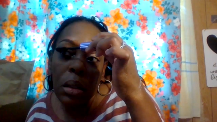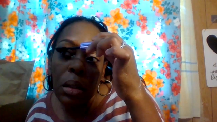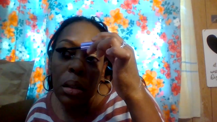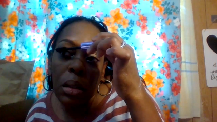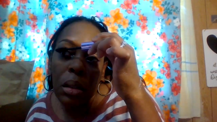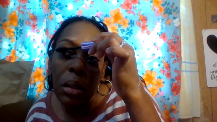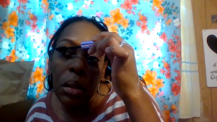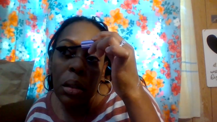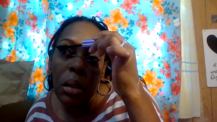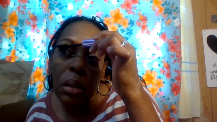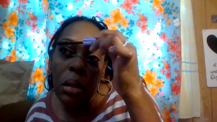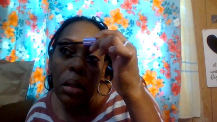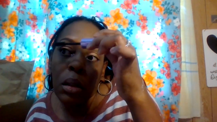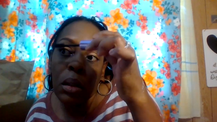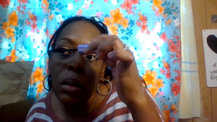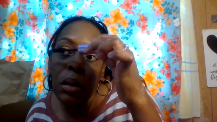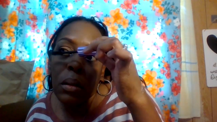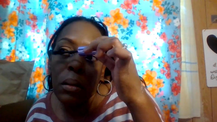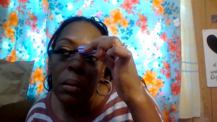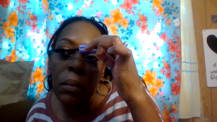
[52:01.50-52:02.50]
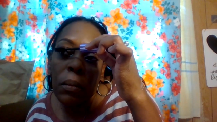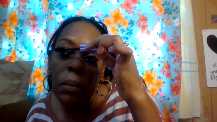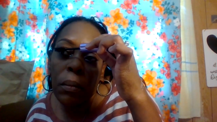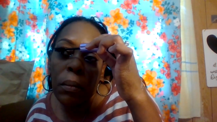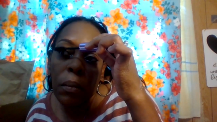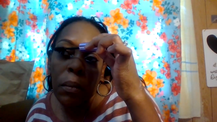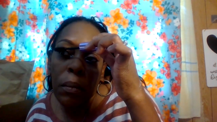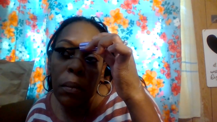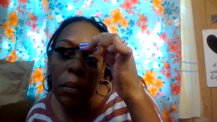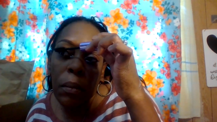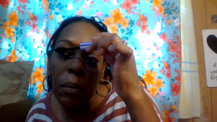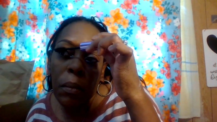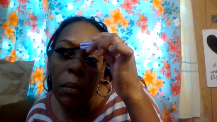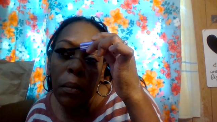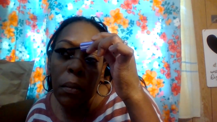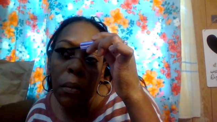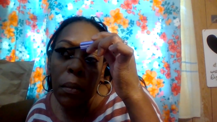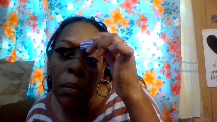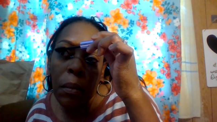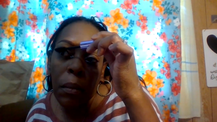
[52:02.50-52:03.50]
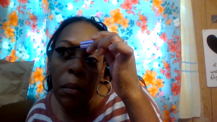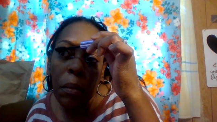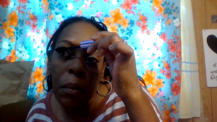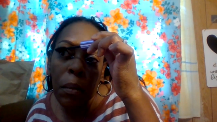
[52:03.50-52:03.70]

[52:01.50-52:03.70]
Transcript: [no speech]